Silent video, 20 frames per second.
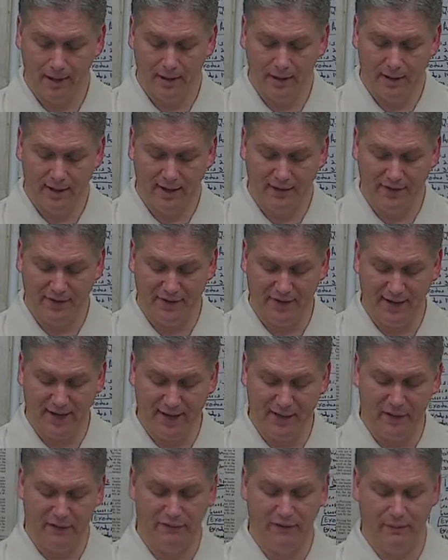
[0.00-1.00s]
at the gate,
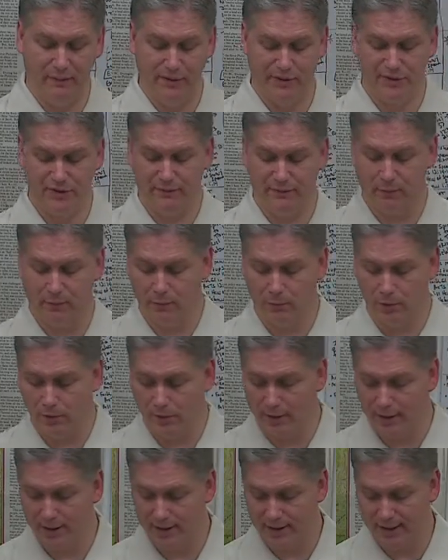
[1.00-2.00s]
and the female servant
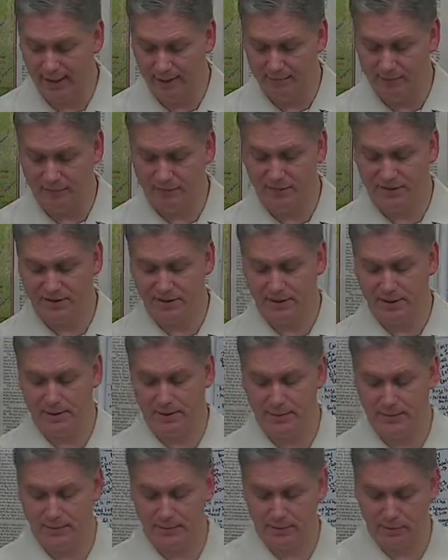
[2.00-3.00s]
Rhoda came to visit,
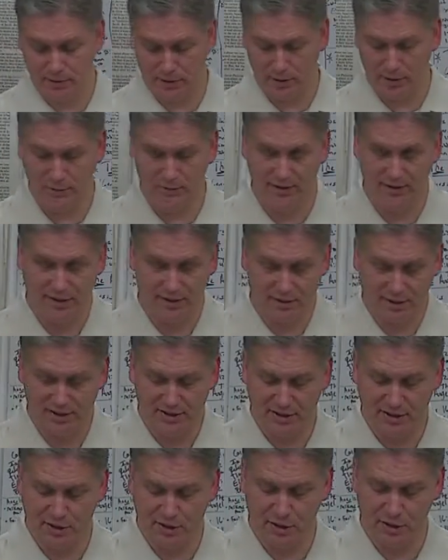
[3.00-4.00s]
to
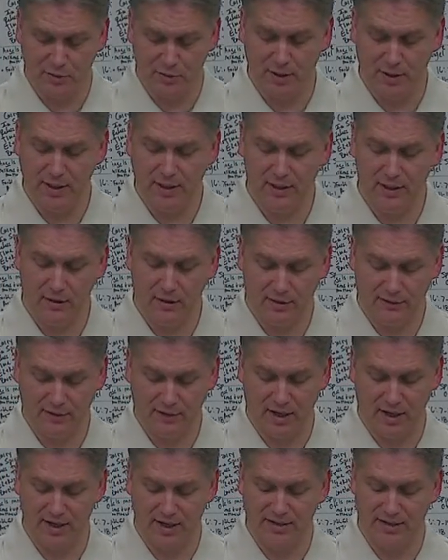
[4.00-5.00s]
listen, excuse me, look for
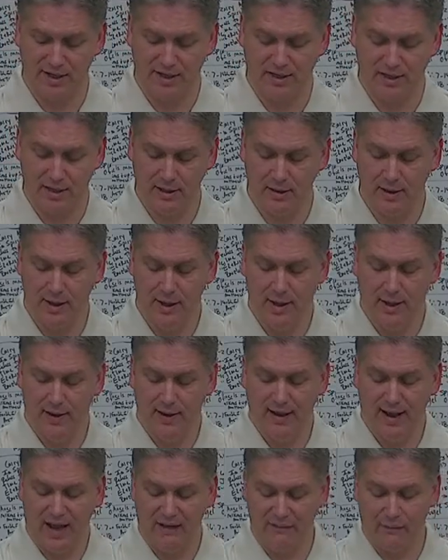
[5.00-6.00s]
context here.
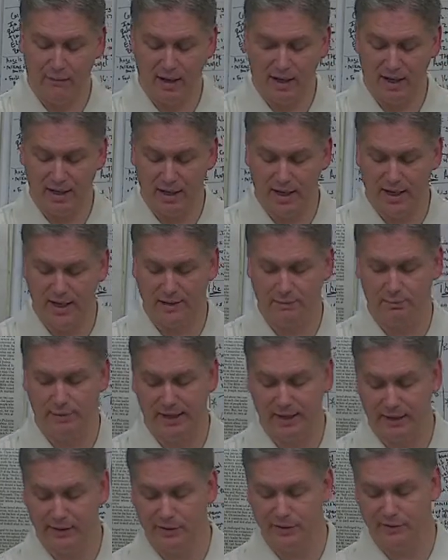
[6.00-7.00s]
Having recognized
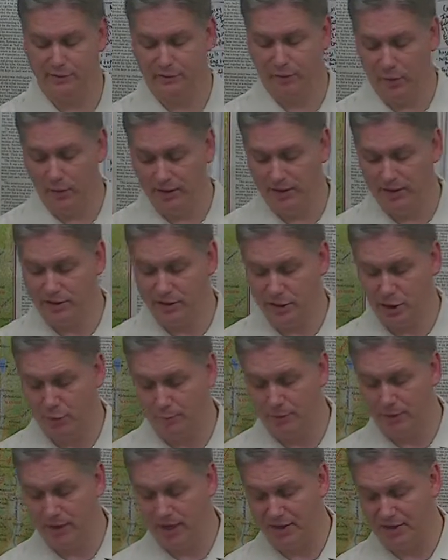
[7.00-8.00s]
Peter's voice, he
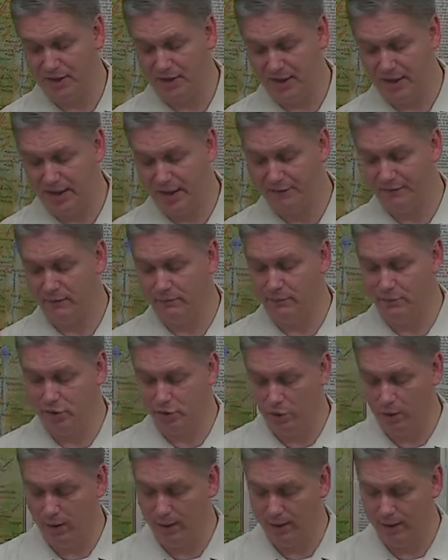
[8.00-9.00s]
opened not the gate from
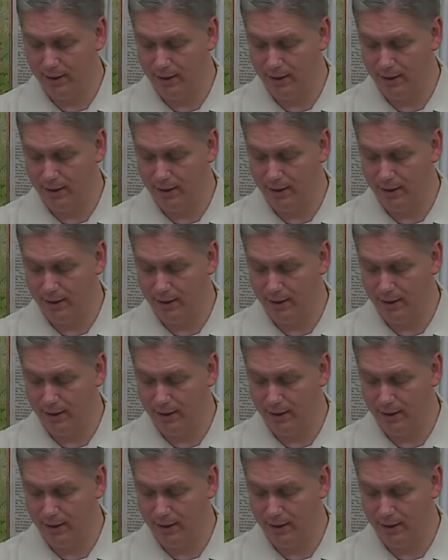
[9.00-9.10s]
joy,